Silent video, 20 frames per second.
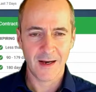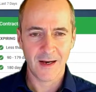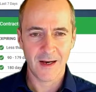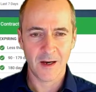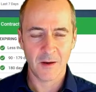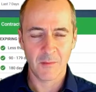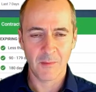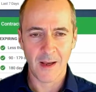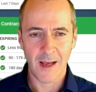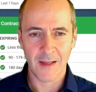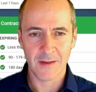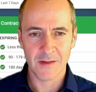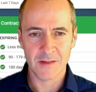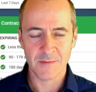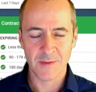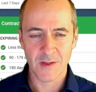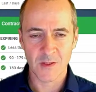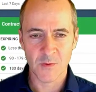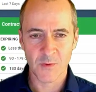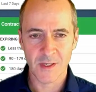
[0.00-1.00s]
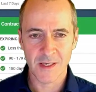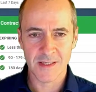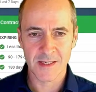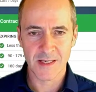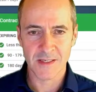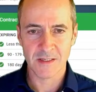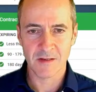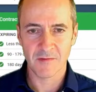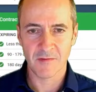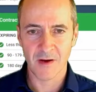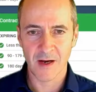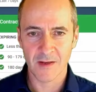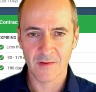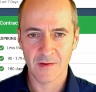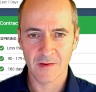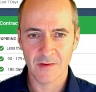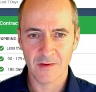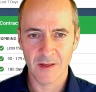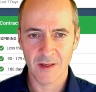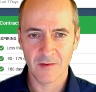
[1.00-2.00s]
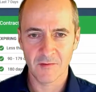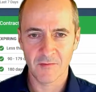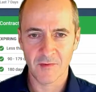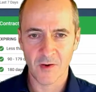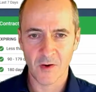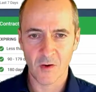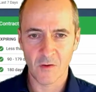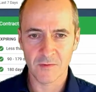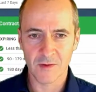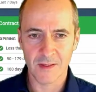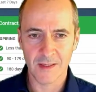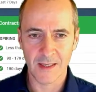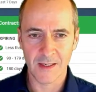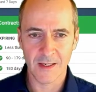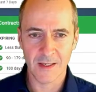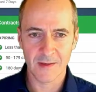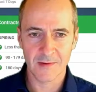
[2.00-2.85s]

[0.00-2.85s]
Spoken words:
and there's about 26 devices involved in that.